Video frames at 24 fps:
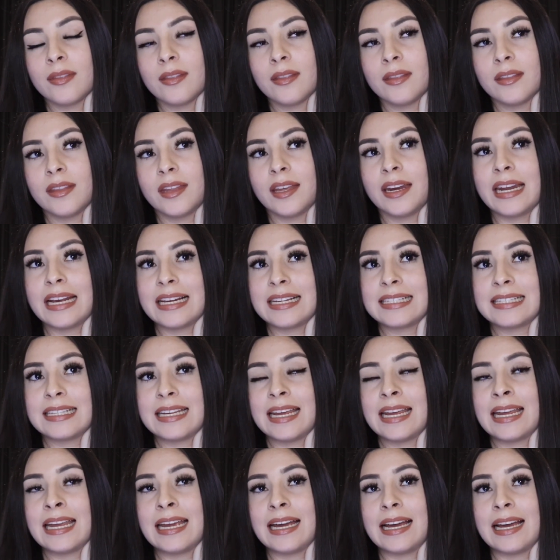the next
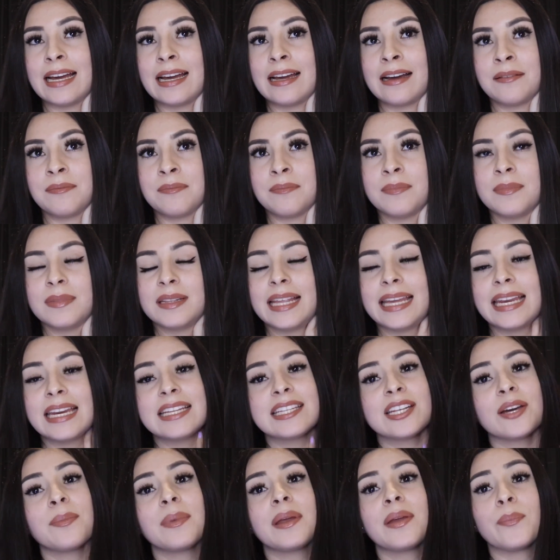day they
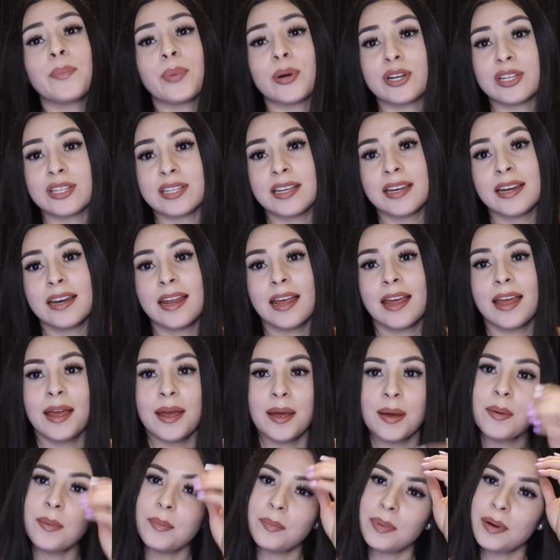didn't tell me in person,
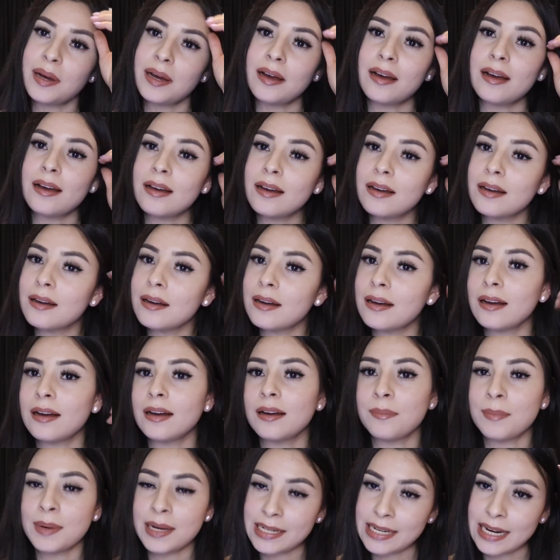but
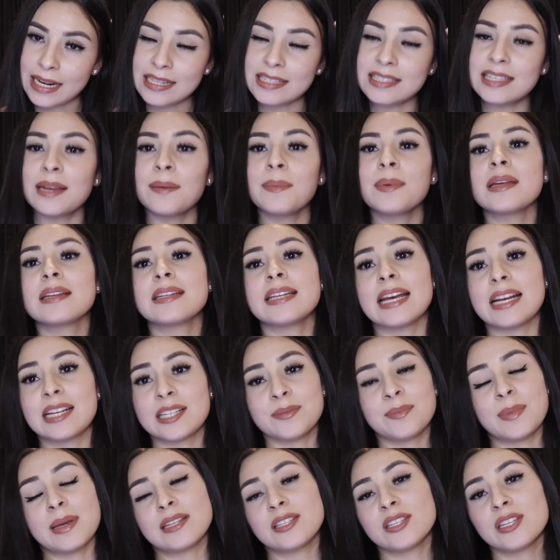my dad sent me a
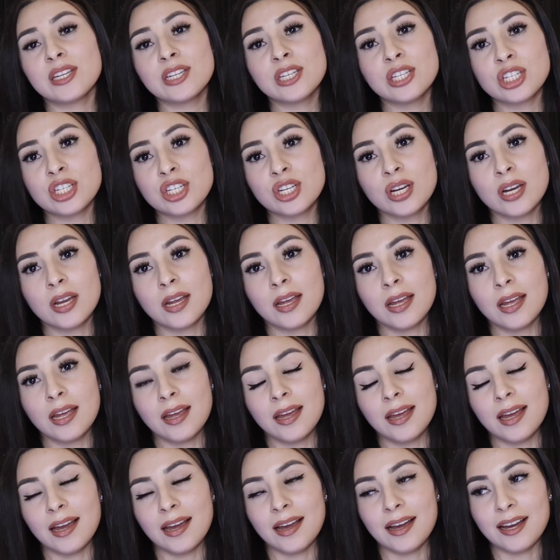text message
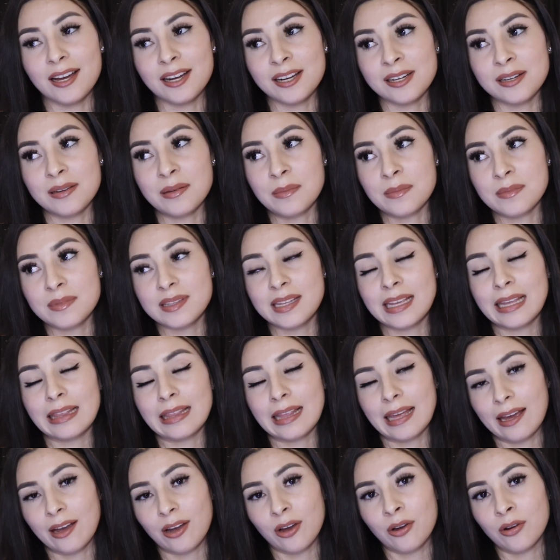saying
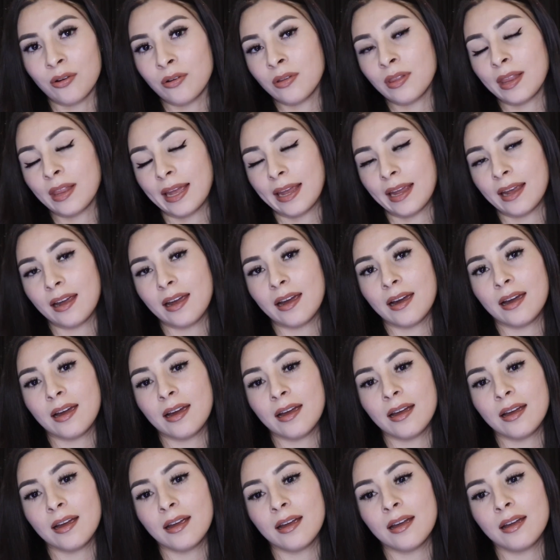that, oh, like
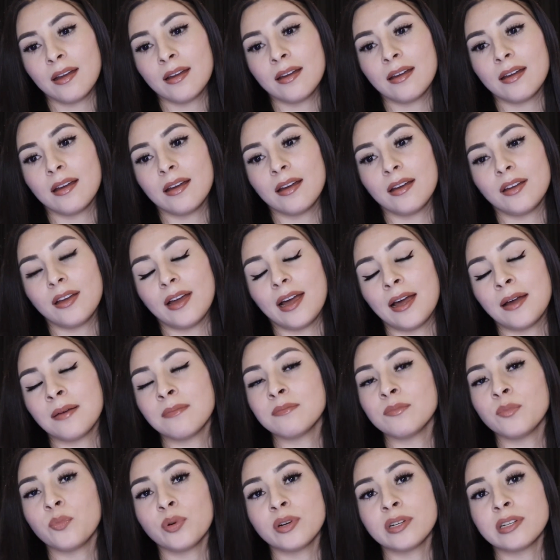
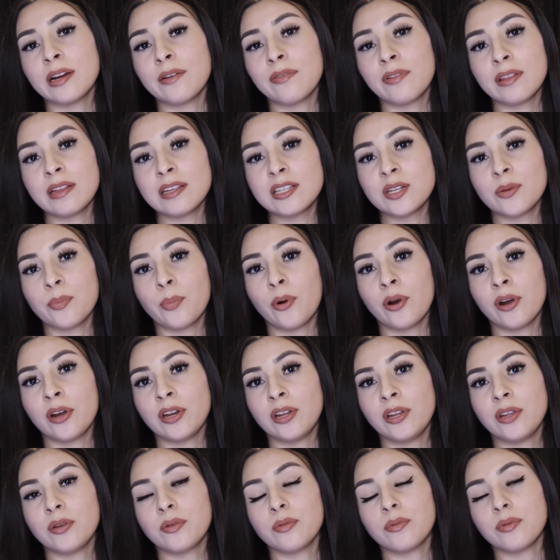we're definitely supporting
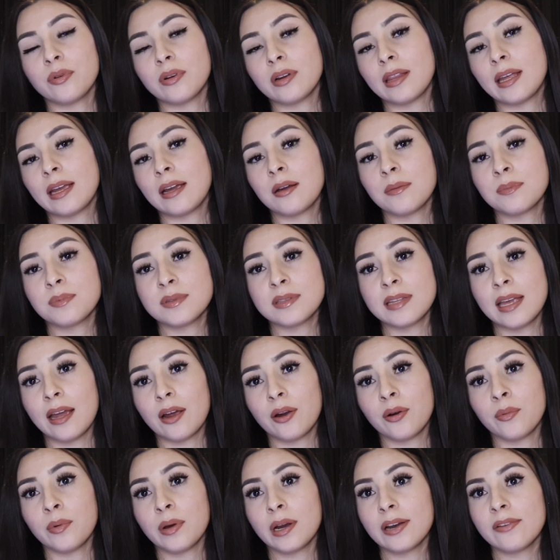you, we're like upset
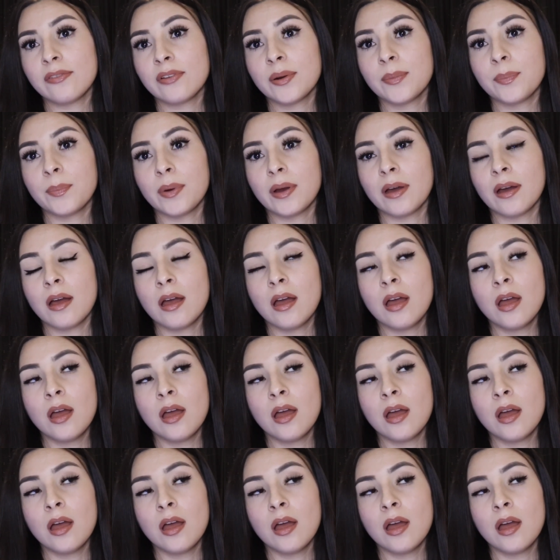or whatever, but